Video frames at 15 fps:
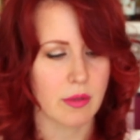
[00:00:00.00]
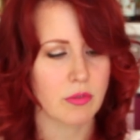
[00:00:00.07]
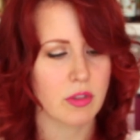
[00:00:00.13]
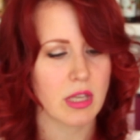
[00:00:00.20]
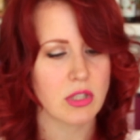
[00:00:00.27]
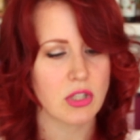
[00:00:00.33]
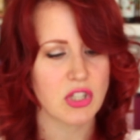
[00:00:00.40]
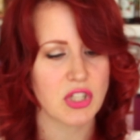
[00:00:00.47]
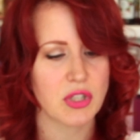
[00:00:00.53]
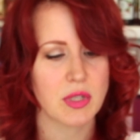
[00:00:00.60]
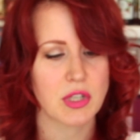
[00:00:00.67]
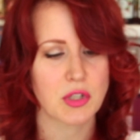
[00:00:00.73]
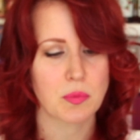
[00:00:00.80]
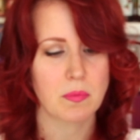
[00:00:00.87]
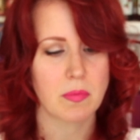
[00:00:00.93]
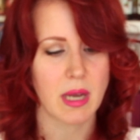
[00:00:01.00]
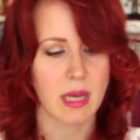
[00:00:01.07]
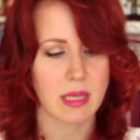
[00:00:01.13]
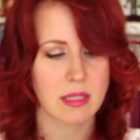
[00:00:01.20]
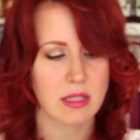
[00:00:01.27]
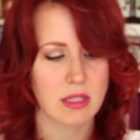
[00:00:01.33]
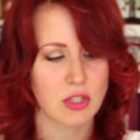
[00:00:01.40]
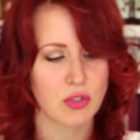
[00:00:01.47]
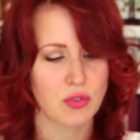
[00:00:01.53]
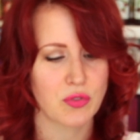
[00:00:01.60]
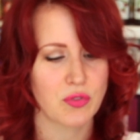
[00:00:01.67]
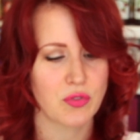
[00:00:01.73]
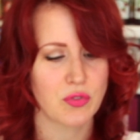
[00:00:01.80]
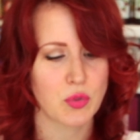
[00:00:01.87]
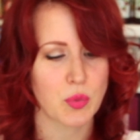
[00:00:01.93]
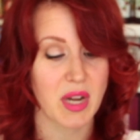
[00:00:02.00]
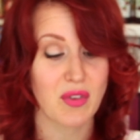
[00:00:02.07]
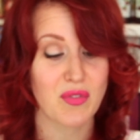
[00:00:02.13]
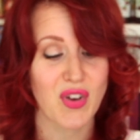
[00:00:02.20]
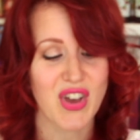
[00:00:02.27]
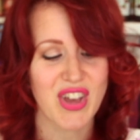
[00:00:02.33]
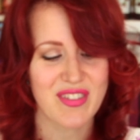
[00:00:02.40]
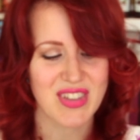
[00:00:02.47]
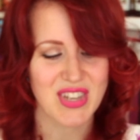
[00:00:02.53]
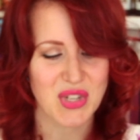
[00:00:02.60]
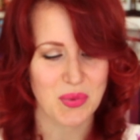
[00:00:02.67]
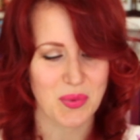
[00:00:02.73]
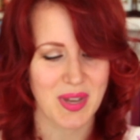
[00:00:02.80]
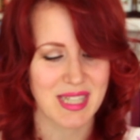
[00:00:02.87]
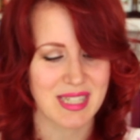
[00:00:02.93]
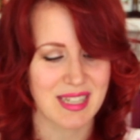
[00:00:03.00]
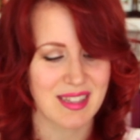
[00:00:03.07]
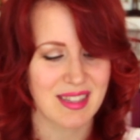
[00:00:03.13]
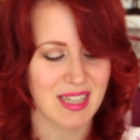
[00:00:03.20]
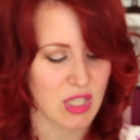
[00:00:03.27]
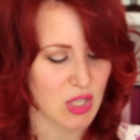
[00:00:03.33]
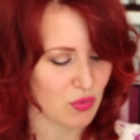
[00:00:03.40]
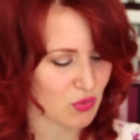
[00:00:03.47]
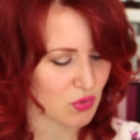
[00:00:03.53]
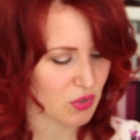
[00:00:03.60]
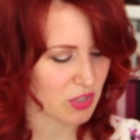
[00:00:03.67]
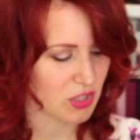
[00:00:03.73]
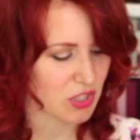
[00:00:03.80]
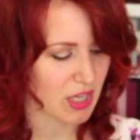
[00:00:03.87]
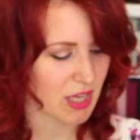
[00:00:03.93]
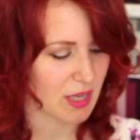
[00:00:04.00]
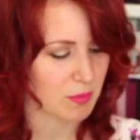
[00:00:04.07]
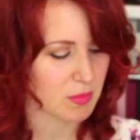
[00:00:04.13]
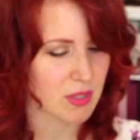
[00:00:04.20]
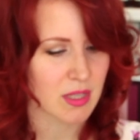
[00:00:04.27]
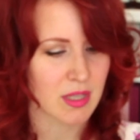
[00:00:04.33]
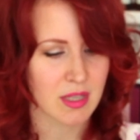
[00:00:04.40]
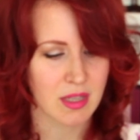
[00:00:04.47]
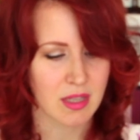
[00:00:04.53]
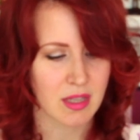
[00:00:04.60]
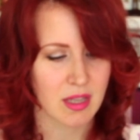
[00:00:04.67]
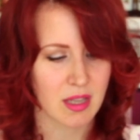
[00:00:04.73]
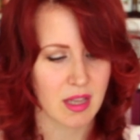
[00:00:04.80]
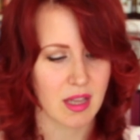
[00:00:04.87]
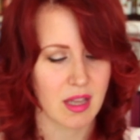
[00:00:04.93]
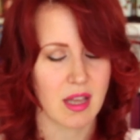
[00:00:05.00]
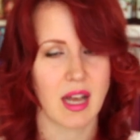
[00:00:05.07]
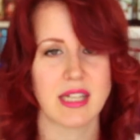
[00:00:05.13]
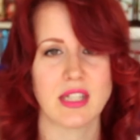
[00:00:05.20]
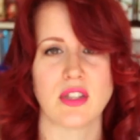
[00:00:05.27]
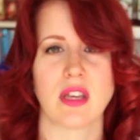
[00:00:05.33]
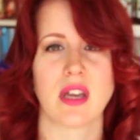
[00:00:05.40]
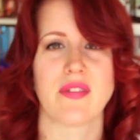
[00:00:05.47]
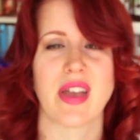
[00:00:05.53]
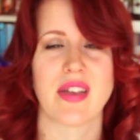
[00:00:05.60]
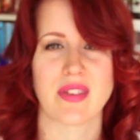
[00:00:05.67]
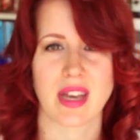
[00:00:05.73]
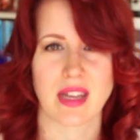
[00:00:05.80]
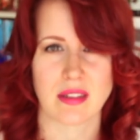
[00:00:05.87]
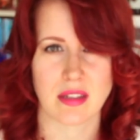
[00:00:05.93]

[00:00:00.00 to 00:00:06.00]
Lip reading: 32-inch bust, 25-inch waist, and 34-inch hips. I don't think I've ever had